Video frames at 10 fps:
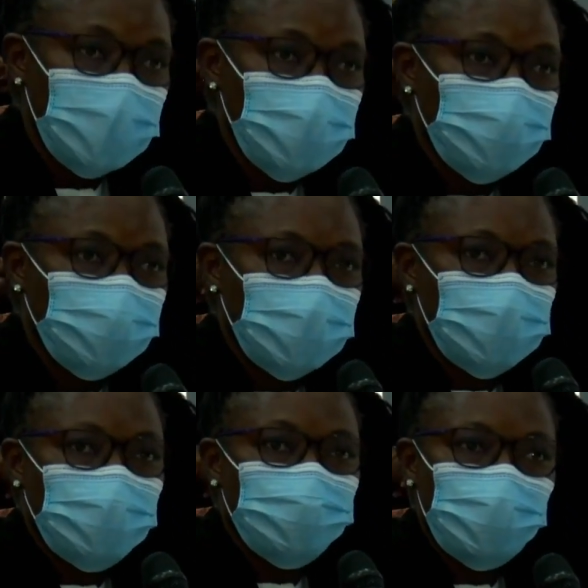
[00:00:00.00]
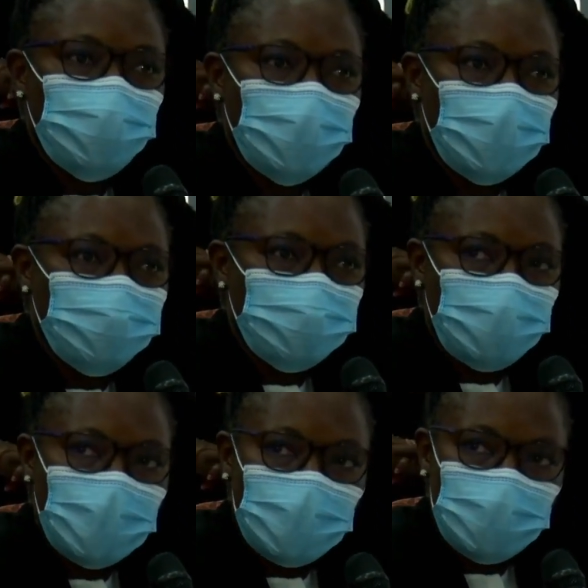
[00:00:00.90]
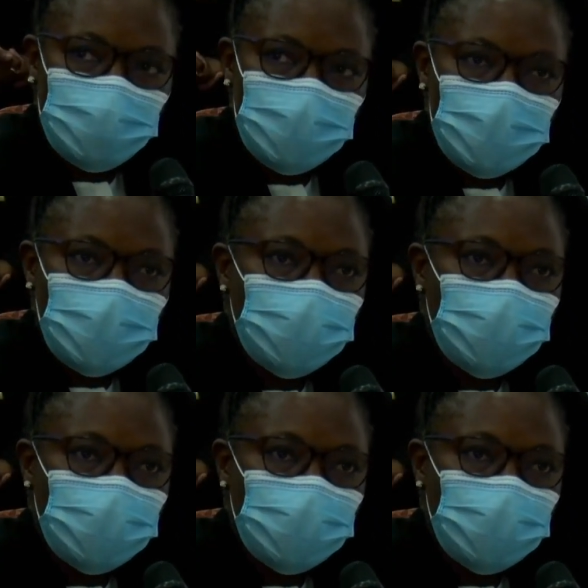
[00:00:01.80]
So, for example, you have biomes